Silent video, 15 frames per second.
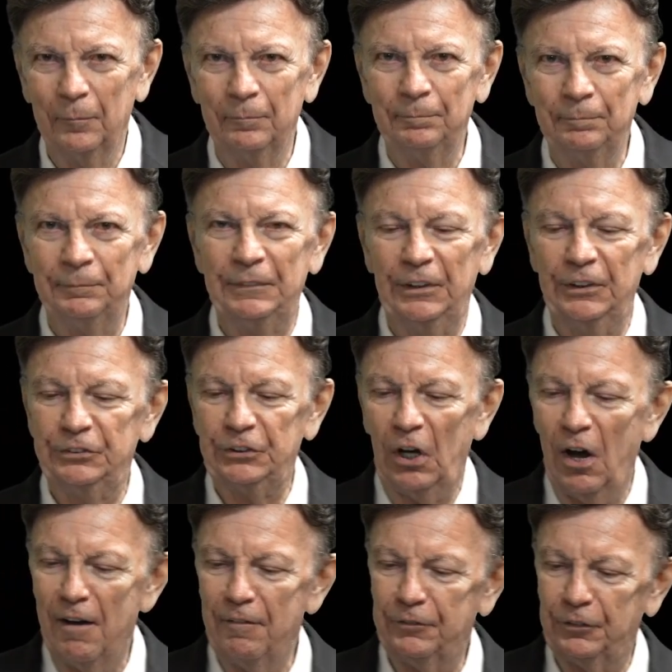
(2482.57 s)
is
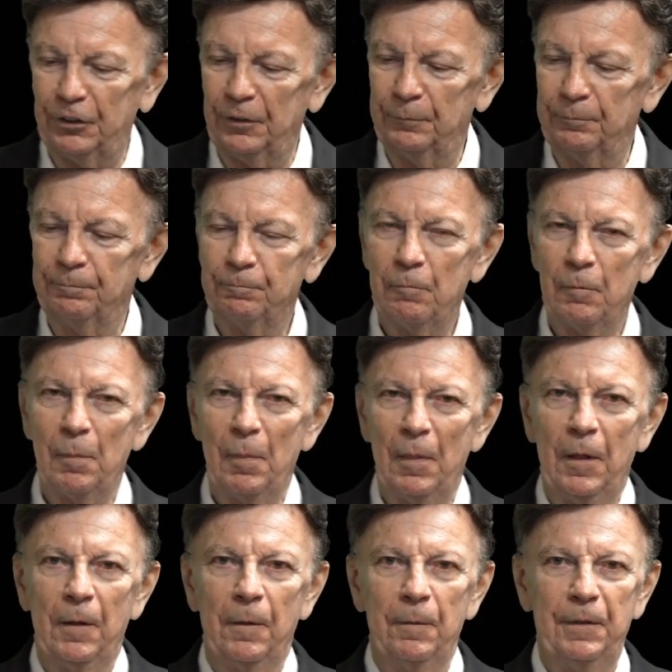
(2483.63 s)
often
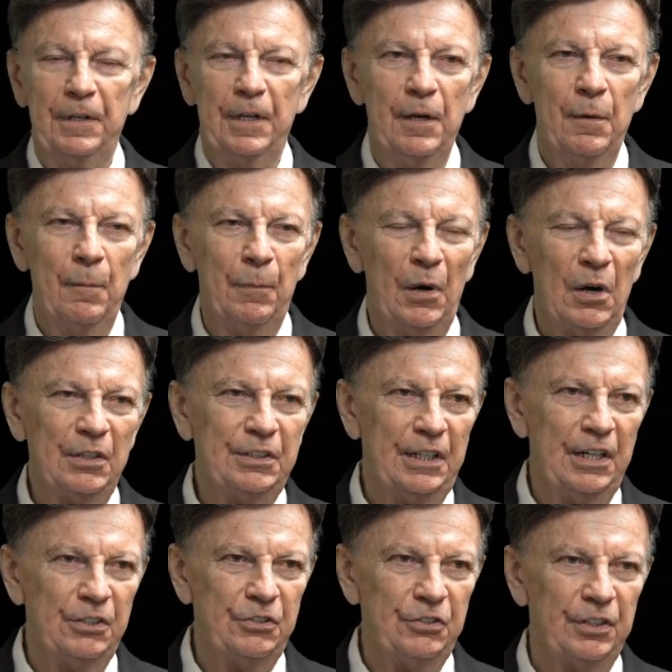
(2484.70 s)
the
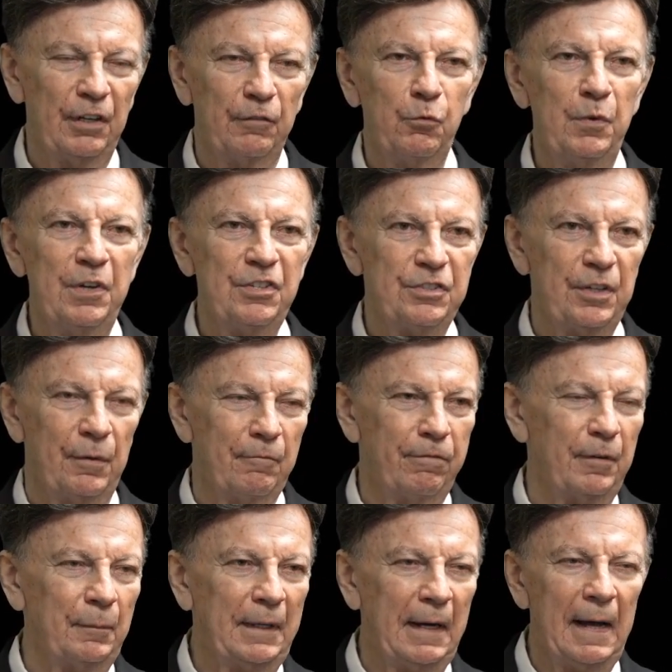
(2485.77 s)
impartation of wisdom
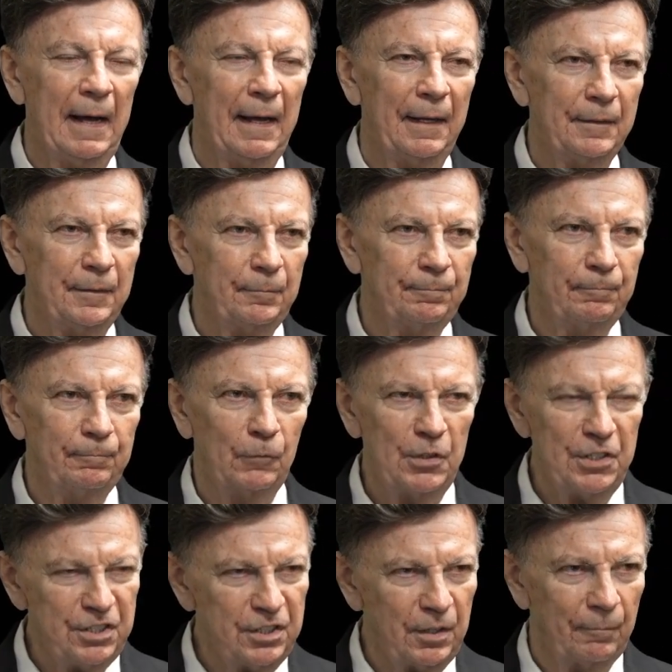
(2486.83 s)
from God.
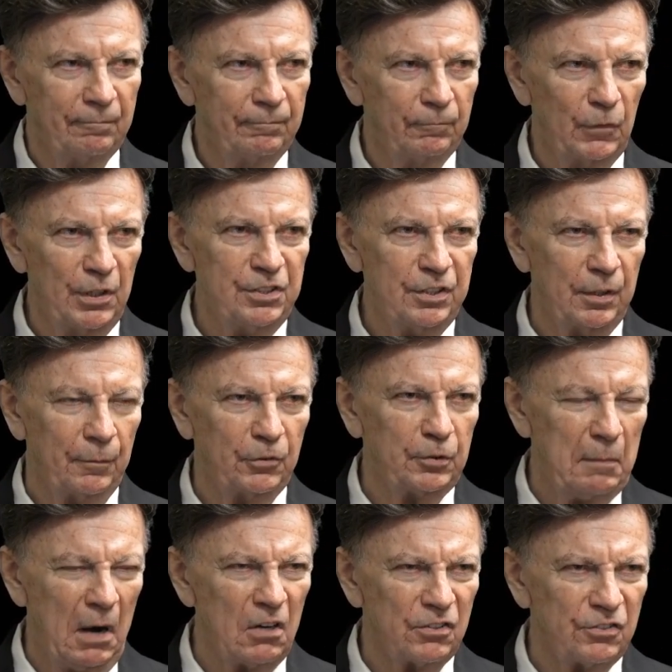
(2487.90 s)
Wisdom, wisdom,
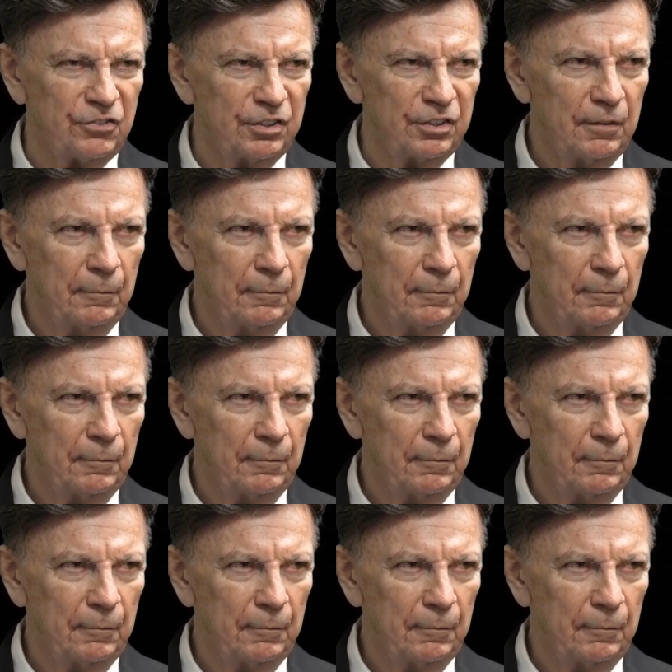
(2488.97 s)
smarts.